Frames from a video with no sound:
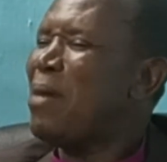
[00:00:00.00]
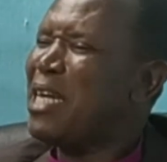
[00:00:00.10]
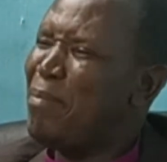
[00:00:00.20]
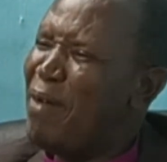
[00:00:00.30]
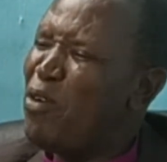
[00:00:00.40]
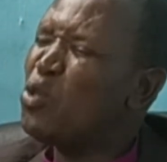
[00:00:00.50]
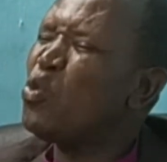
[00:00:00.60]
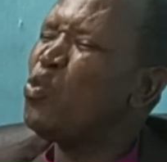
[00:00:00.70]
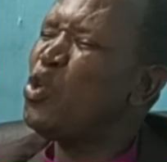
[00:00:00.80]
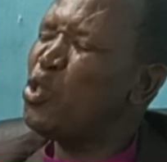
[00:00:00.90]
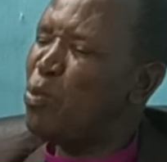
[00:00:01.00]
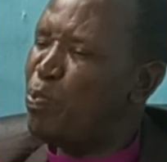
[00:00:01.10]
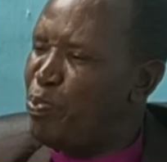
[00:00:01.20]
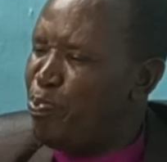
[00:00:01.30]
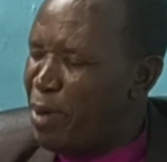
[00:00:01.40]
But above all, we
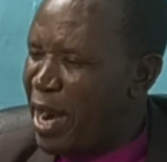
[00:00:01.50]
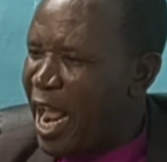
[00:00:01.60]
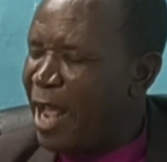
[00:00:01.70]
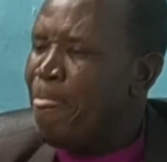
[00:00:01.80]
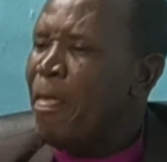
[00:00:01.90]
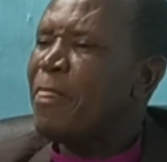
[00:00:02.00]
also pray